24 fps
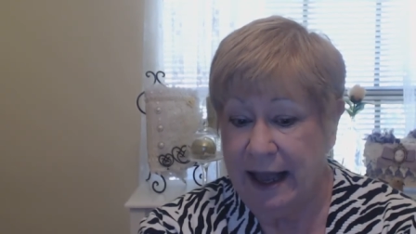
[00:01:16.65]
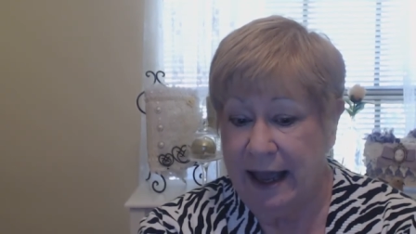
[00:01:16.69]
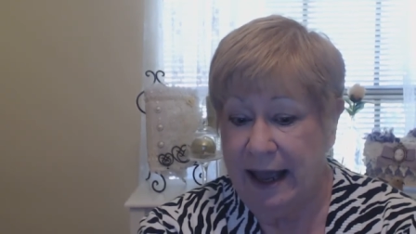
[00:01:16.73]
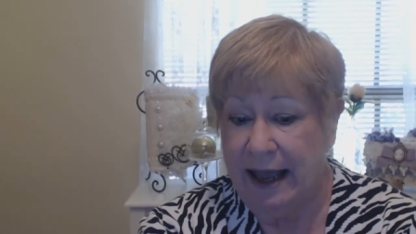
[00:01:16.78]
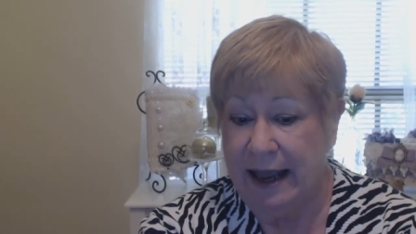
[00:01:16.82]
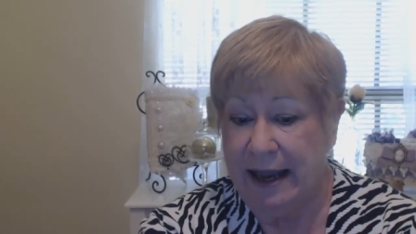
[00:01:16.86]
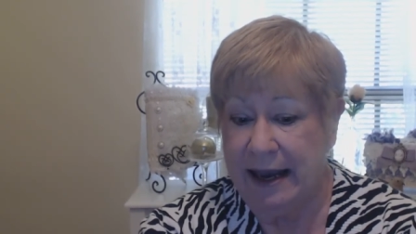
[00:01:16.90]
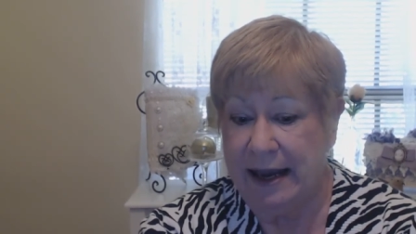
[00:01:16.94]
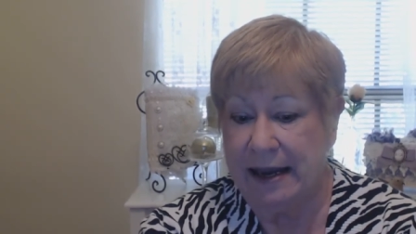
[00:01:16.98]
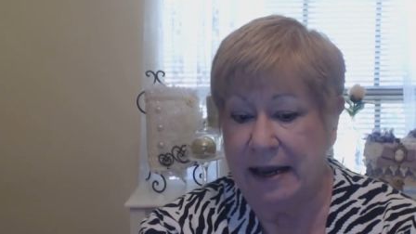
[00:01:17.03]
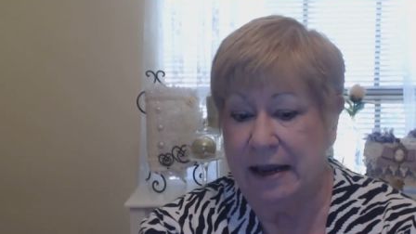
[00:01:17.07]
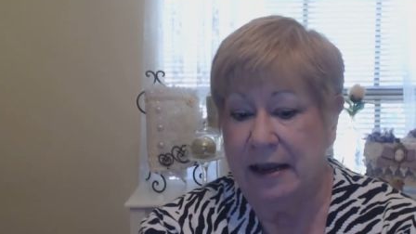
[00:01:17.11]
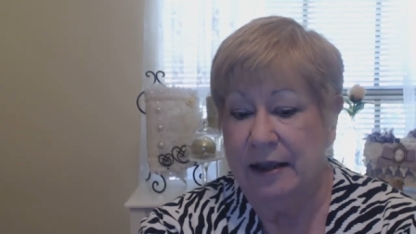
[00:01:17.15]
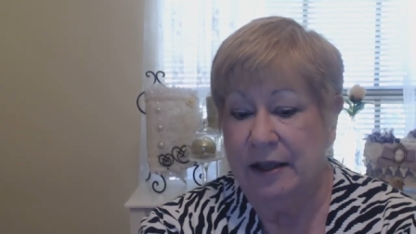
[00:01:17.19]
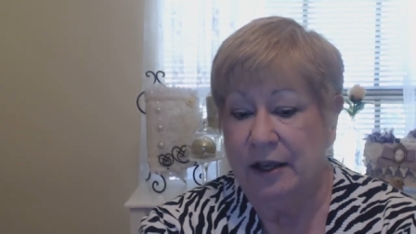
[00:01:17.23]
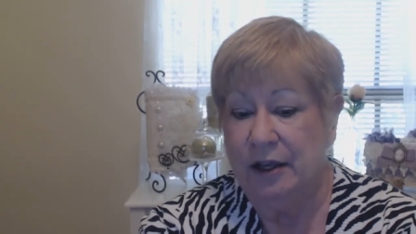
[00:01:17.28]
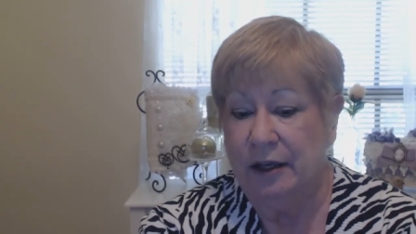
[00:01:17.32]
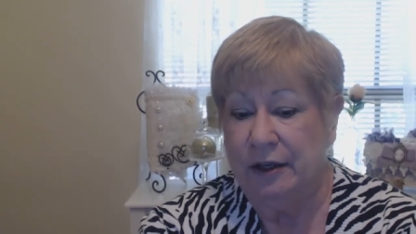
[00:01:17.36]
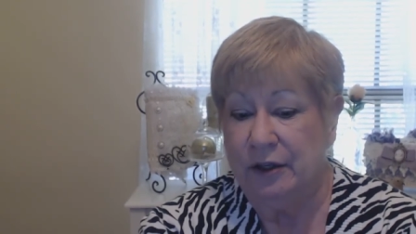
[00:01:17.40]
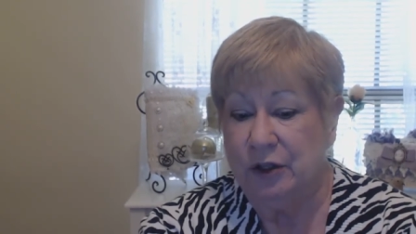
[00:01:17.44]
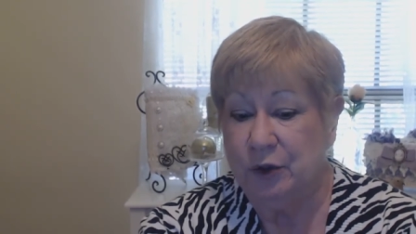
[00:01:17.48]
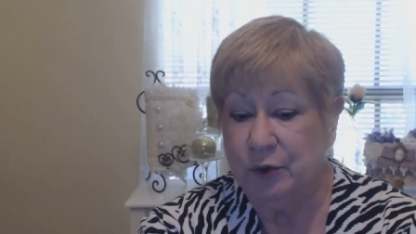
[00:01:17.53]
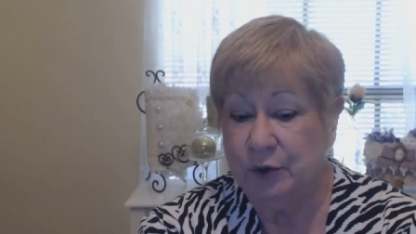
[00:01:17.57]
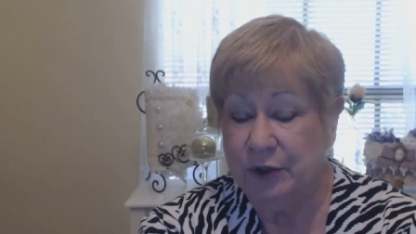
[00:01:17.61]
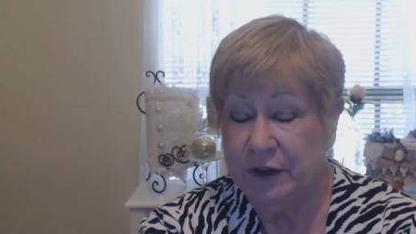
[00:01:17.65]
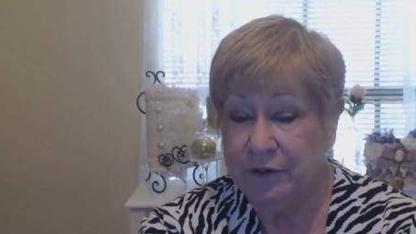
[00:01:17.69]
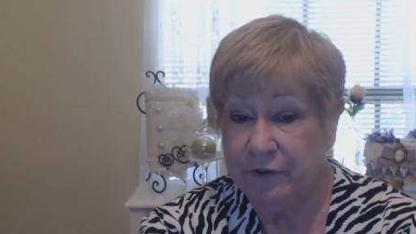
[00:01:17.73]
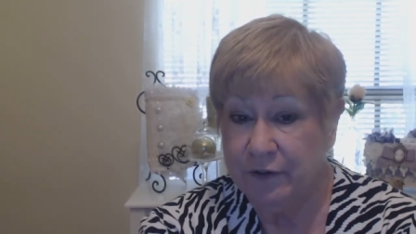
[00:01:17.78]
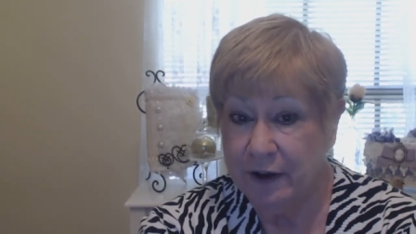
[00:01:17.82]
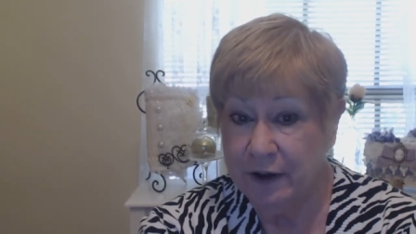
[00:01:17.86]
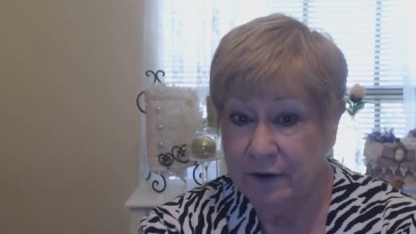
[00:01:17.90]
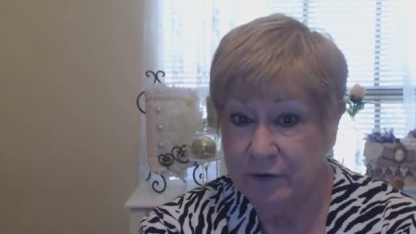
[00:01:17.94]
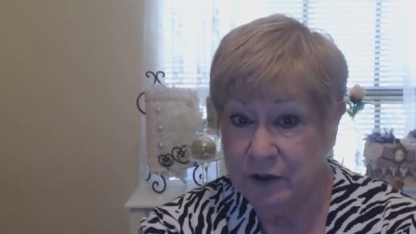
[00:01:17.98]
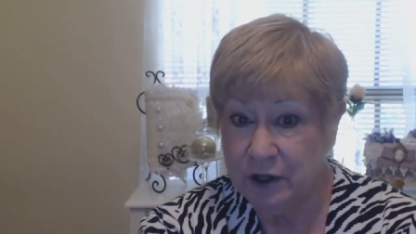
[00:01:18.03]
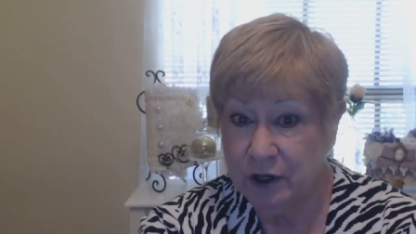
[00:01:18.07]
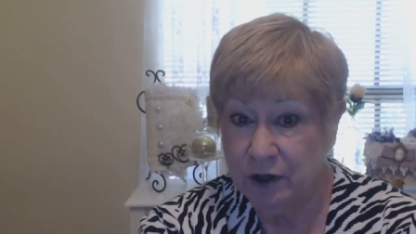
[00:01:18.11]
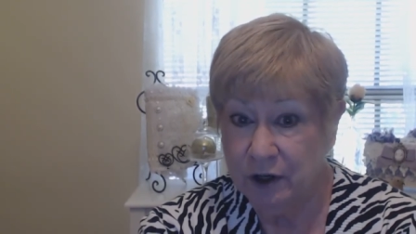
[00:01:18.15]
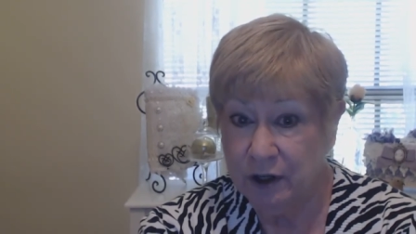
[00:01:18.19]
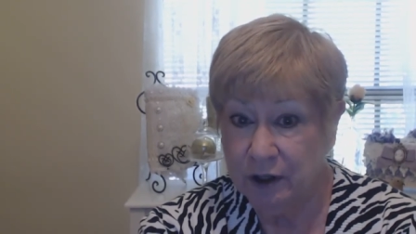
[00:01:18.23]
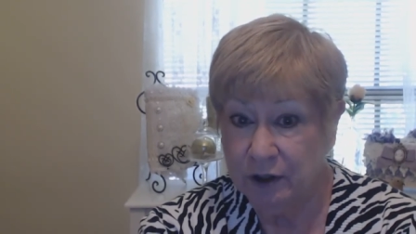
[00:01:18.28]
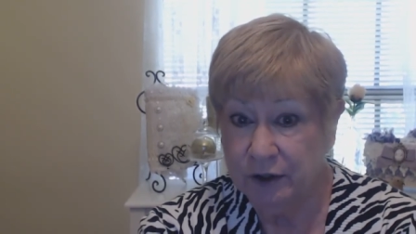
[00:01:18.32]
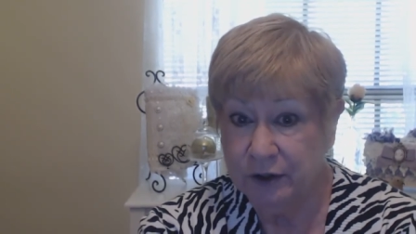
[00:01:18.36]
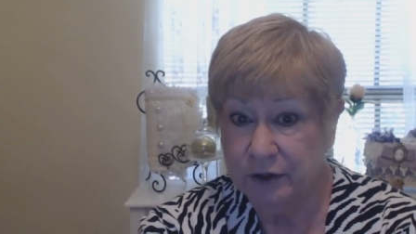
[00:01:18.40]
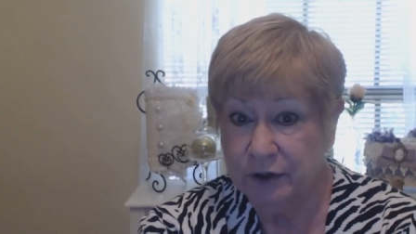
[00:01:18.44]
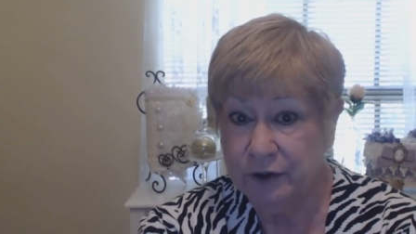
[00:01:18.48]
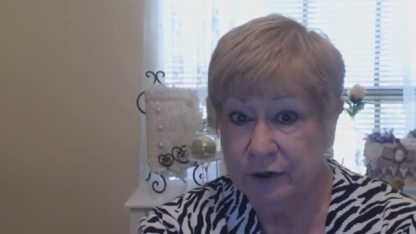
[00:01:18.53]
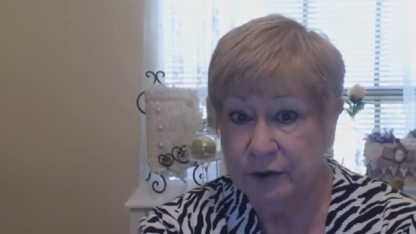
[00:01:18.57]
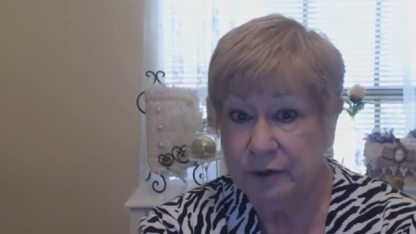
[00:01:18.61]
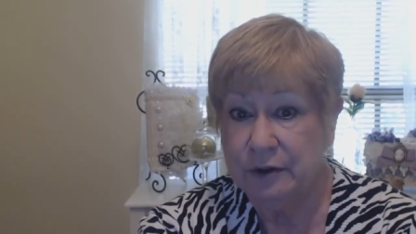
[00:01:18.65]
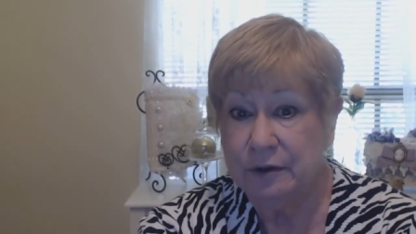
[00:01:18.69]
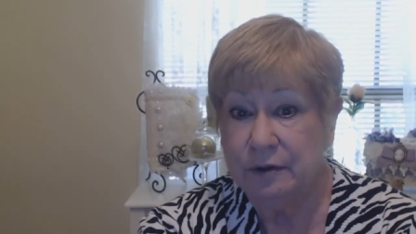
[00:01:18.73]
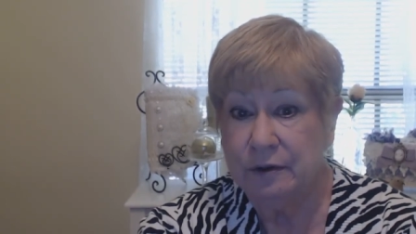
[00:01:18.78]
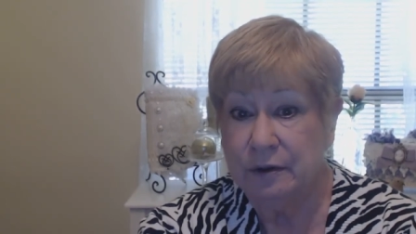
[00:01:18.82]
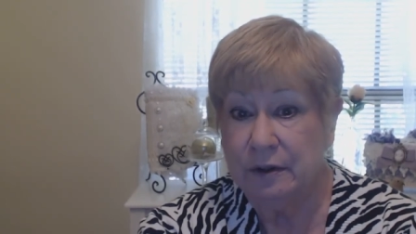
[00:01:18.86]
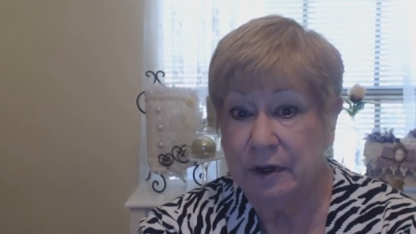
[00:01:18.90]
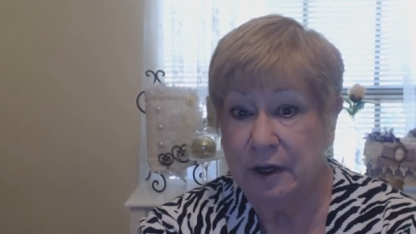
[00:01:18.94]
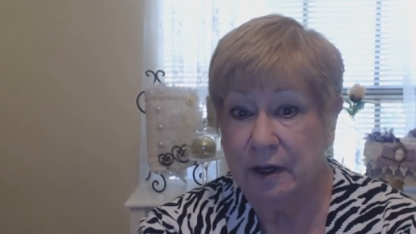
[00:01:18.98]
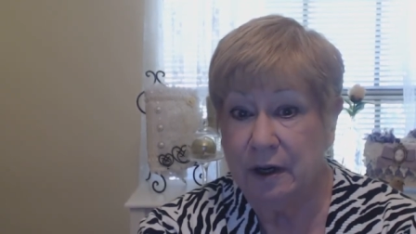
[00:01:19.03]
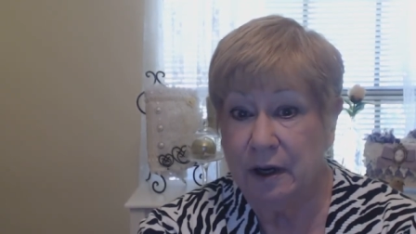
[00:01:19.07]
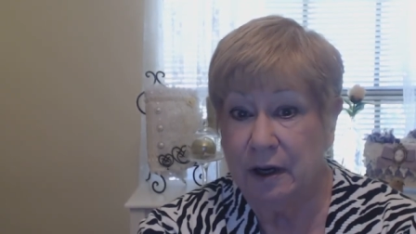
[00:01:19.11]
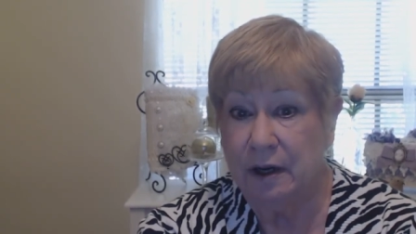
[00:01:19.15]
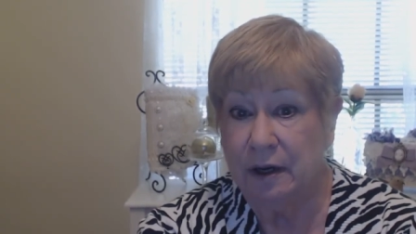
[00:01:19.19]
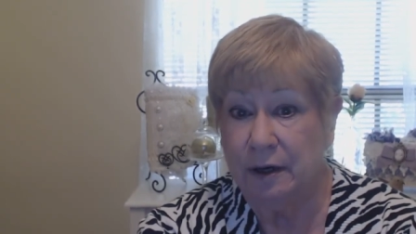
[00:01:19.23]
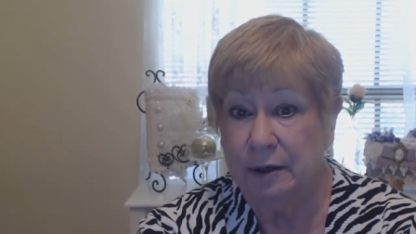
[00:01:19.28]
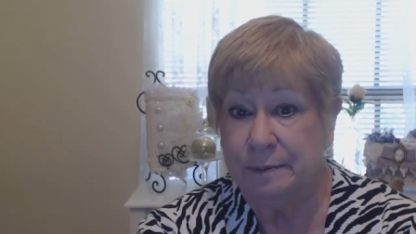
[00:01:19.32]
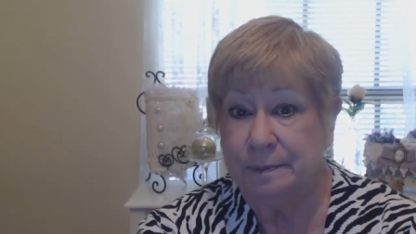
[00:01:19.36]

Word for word: a $25 uh,